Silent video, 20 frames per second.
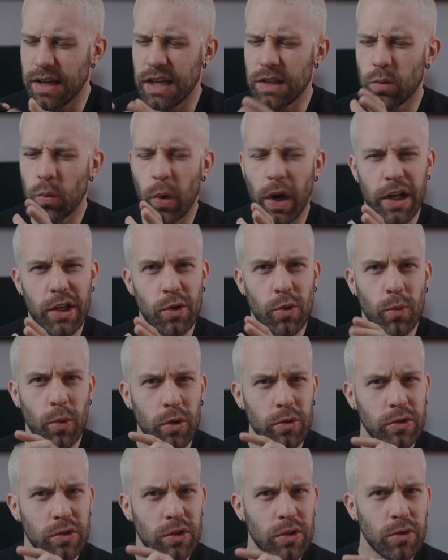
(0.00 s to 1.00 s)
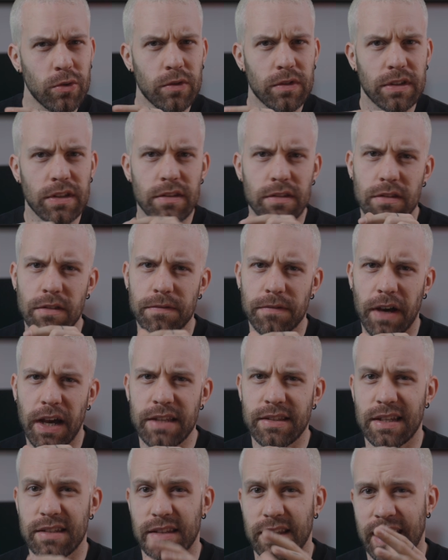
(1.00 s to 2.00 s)
And while you won't use this
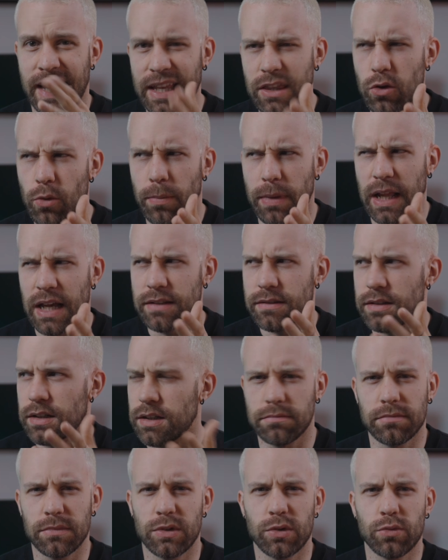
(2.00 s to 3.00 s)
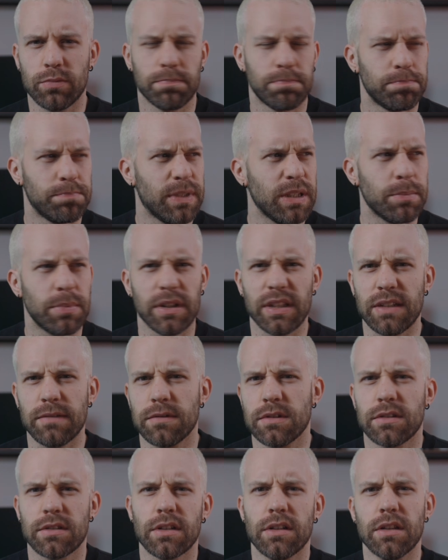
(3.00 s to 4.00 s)
device as a ghetto blaster, do people
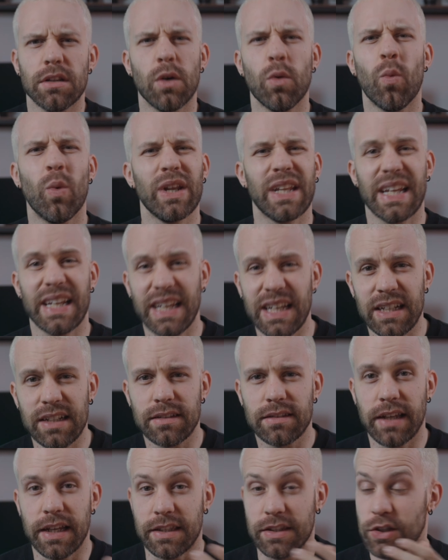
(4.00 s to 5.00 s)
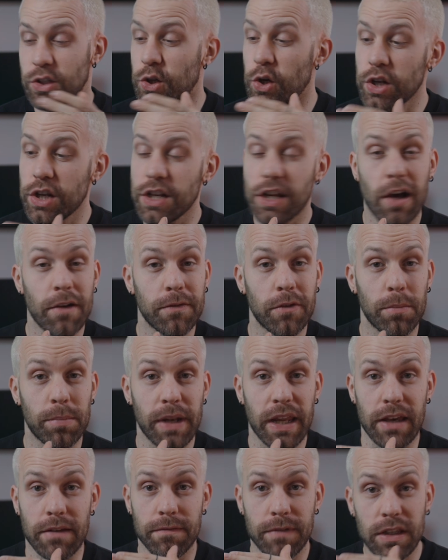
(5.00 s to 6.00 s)
even still know what that is, it's good enough for
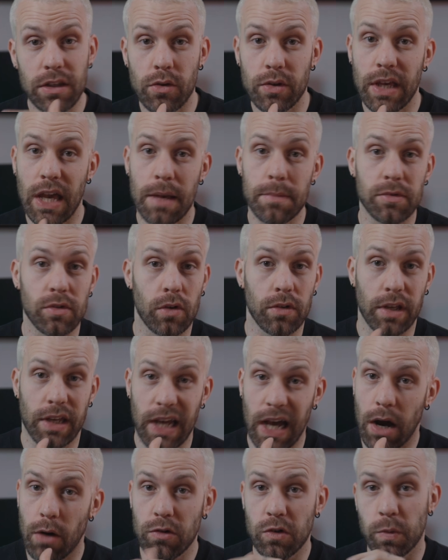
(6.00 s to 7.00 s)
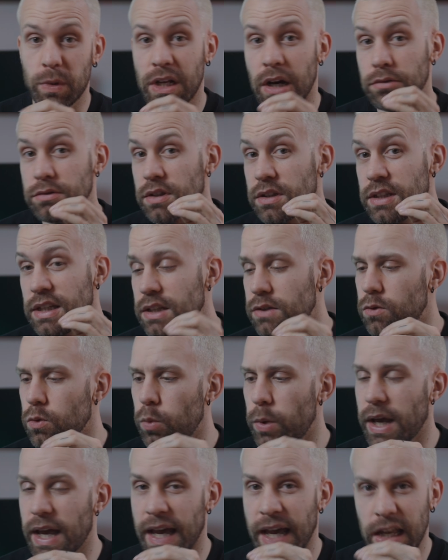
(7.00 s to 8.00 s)
playing video games on the couch without the need to
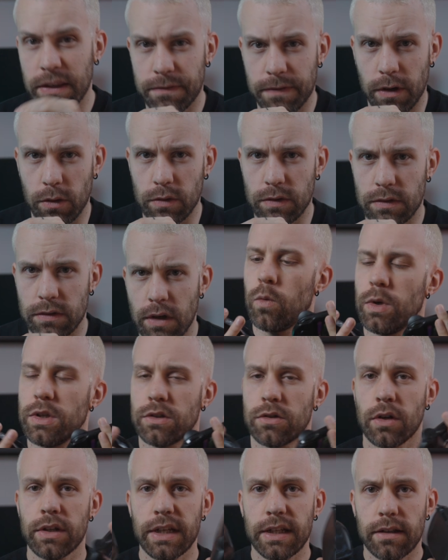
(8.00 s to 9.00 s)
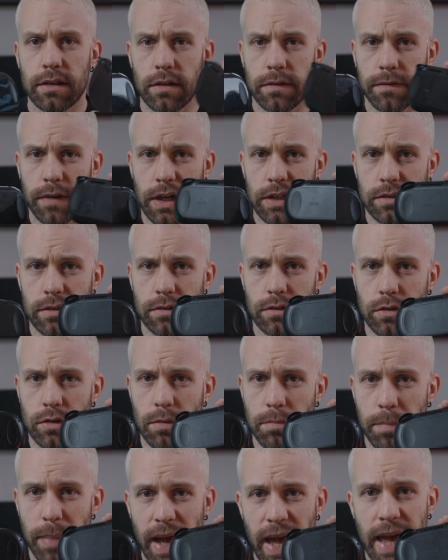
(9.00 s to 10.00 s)
wear headphones. When turning the devices to
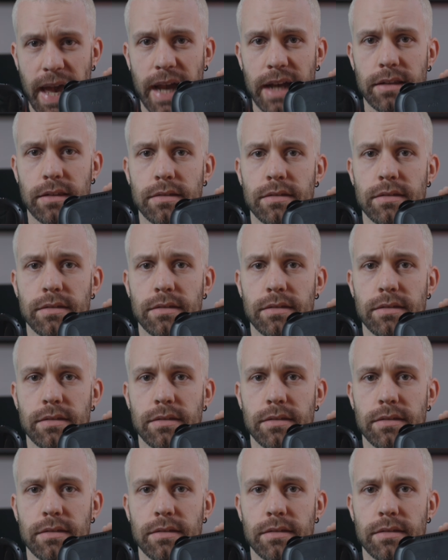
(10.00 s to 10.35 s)
the back, the